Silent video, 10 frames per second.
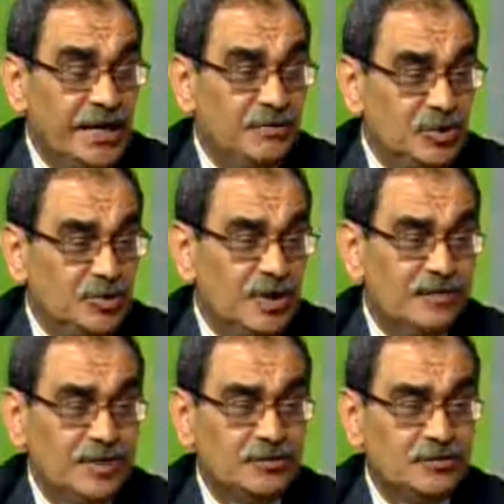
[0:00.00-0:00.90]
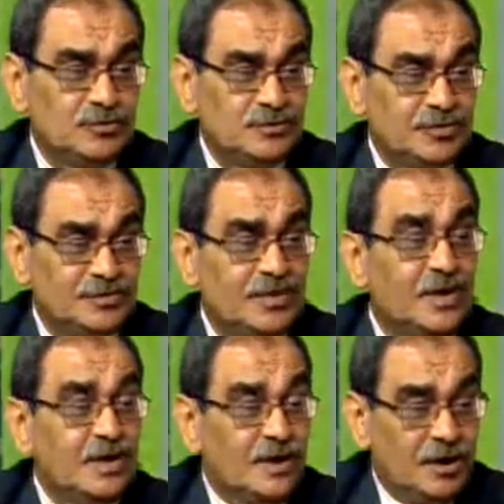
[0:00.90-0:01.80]
and we do have the resources
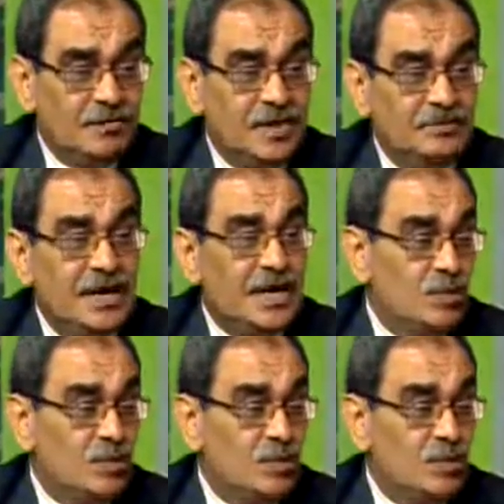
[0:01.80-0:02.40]
of them.